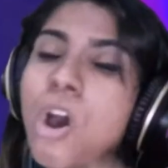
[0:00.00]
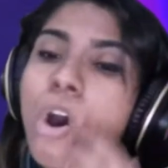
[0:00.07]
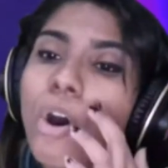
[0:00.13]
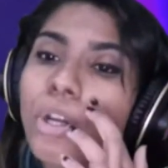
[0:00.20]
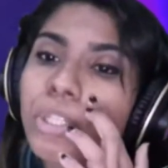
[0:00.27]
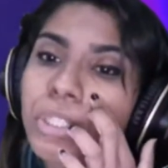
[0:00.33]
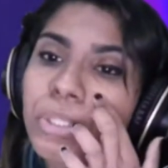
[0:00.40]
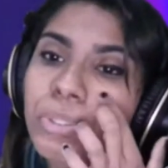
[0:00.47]
or
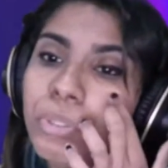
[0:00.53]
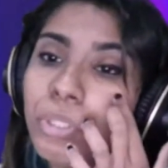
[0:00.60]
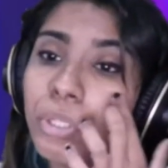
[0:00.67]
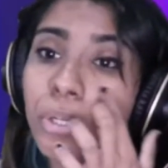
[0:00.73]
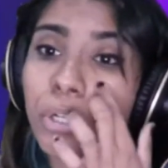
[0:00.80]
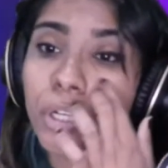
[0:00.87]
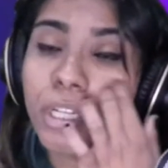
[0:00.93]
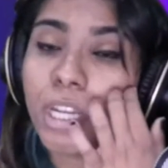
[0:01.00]
you
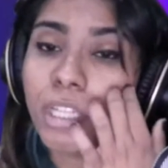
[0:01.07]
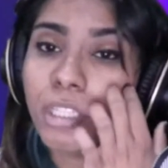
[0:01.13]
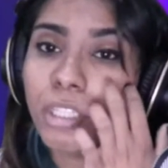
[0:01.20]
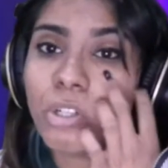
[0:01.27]
could,